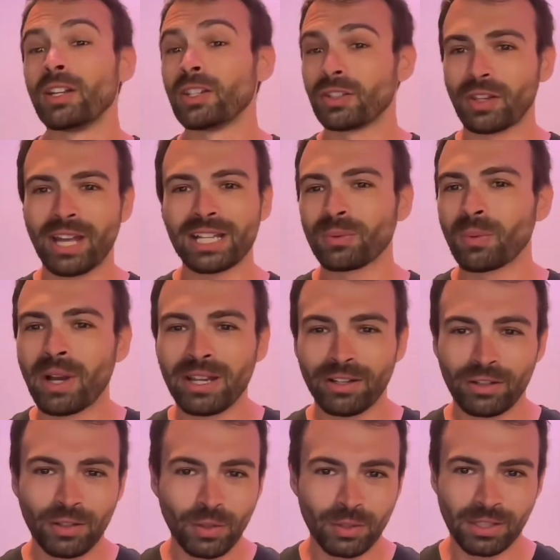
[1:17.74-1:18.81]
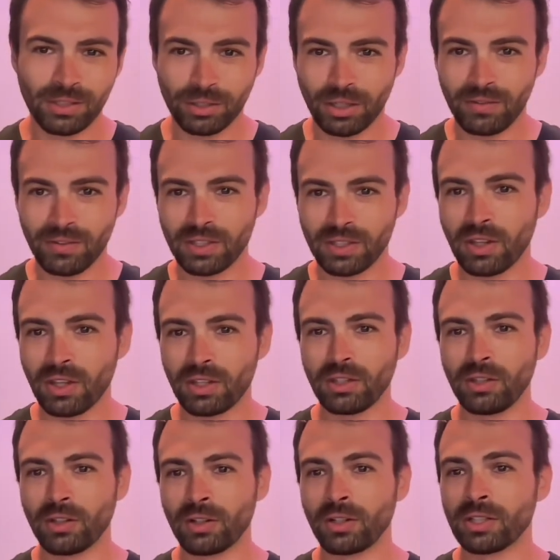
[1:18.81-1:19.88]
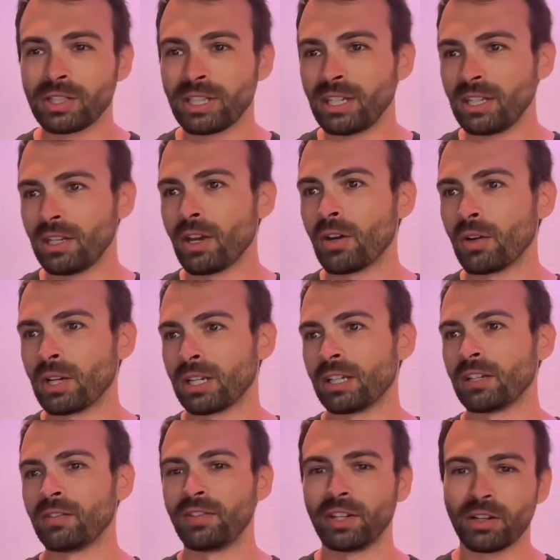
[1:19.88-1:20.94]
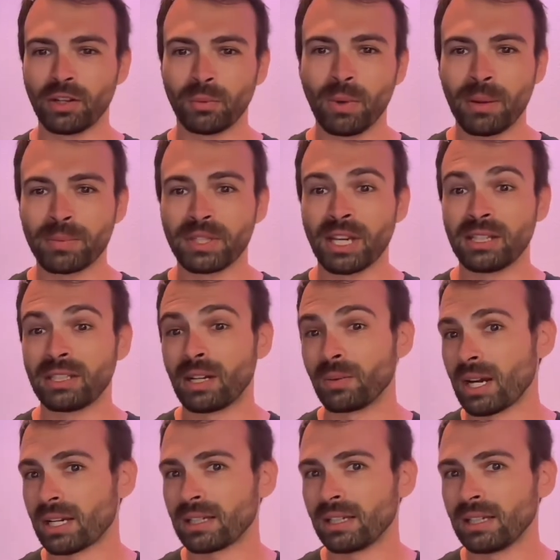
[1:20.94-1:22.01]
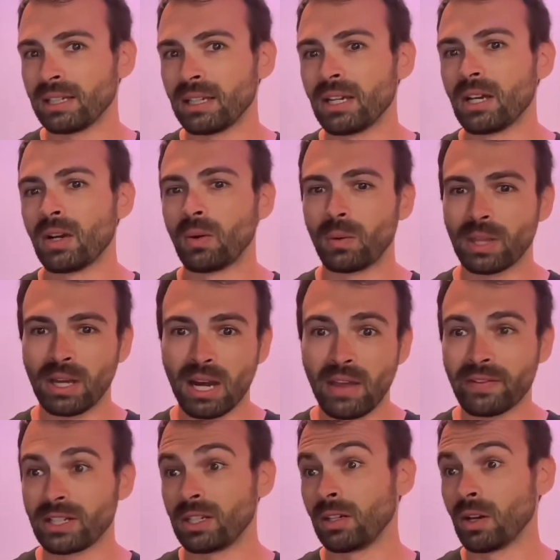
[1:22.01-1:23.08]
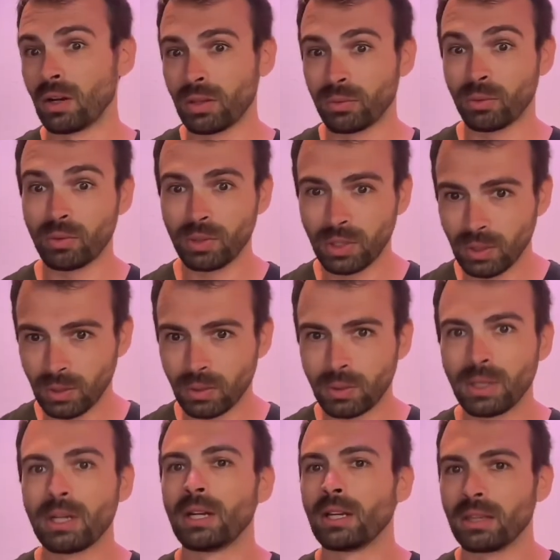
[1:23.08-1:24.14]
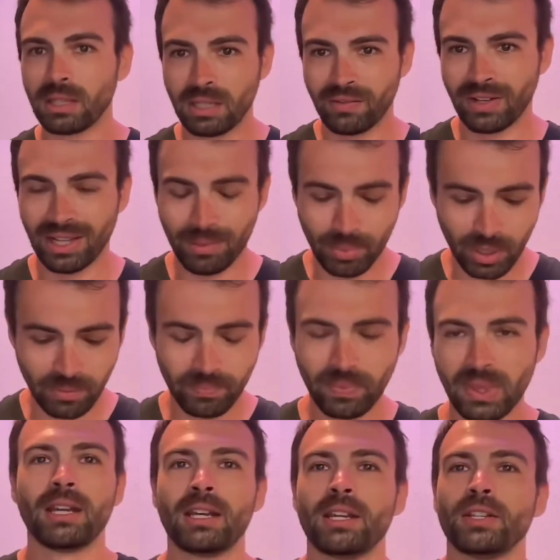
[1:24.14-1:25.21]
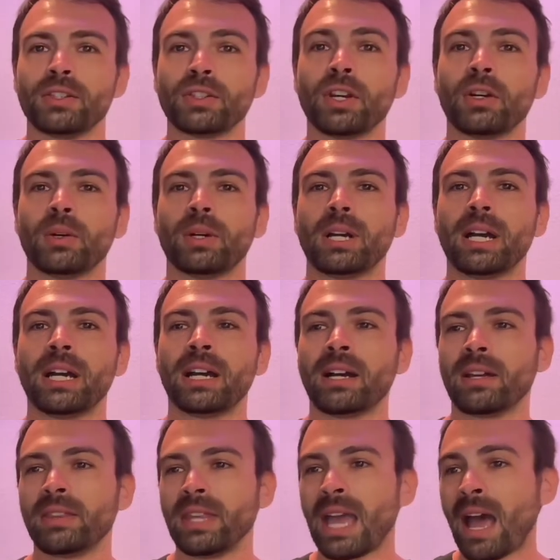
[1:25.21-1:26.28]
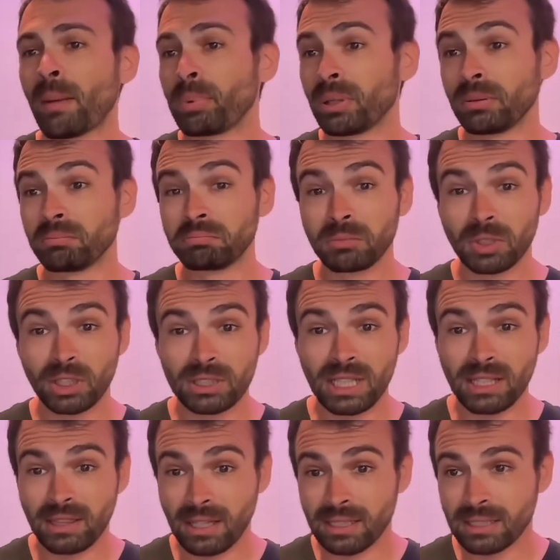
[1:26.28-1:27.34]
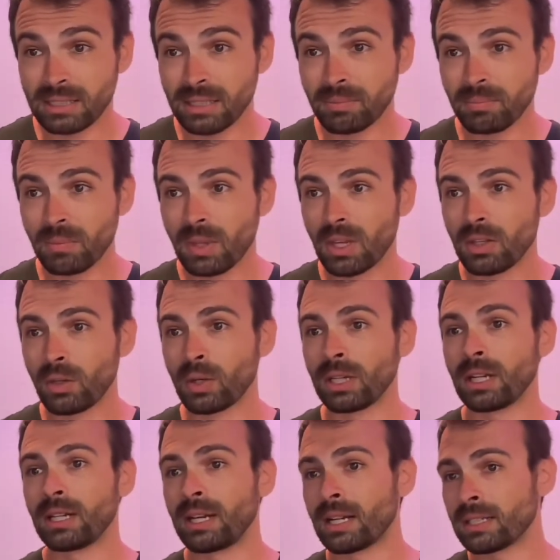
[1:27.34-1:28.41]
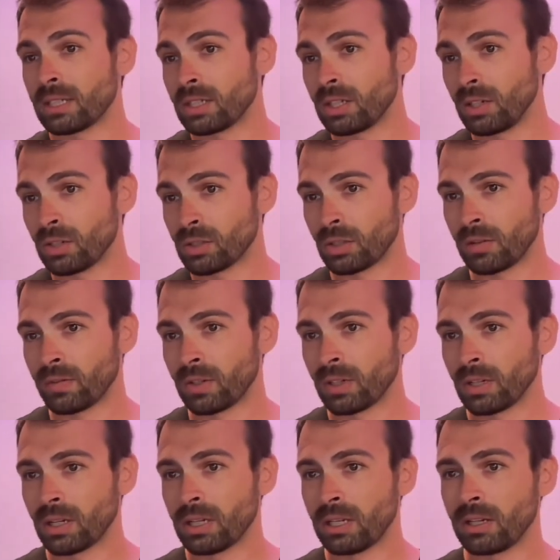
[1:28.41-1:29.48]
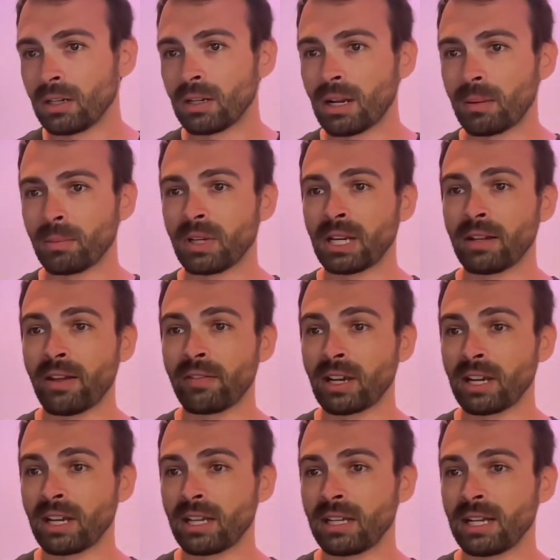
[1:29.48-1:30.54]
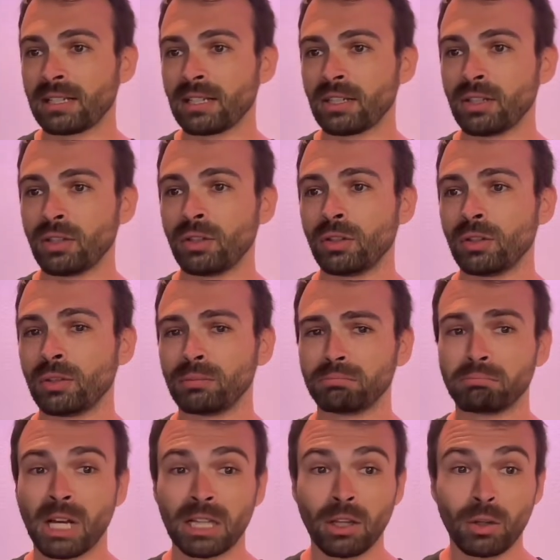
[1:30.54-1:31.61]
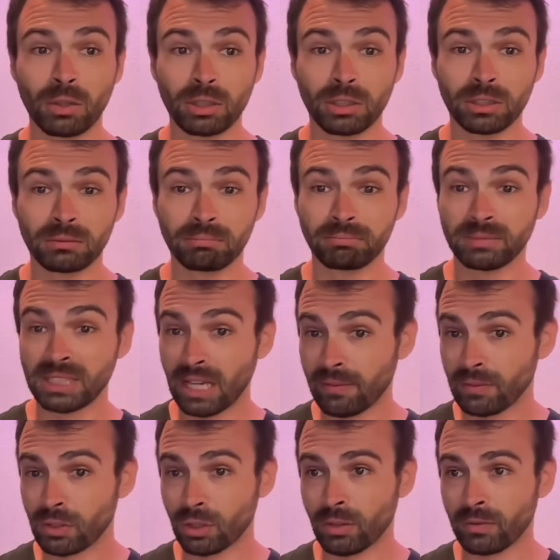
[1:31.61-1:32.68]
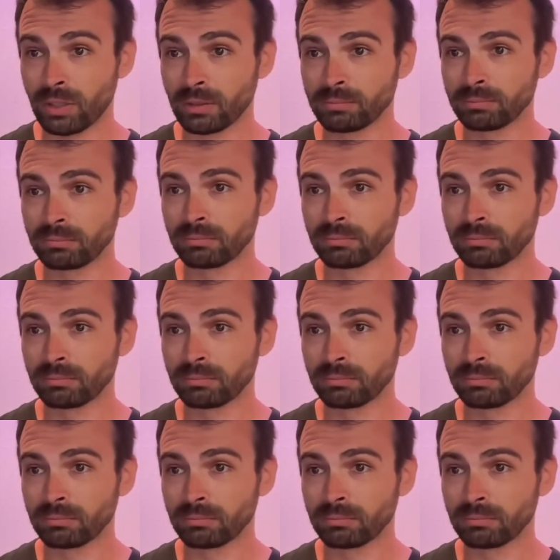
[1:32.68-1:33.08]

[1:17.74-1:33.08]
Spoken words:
So that's why you're using Zerve, so that your CEO can configure the website directly without having to go through you, the developer. So the app looks like this. You can connect it to your server. Here, I've got it connected to my local dev server,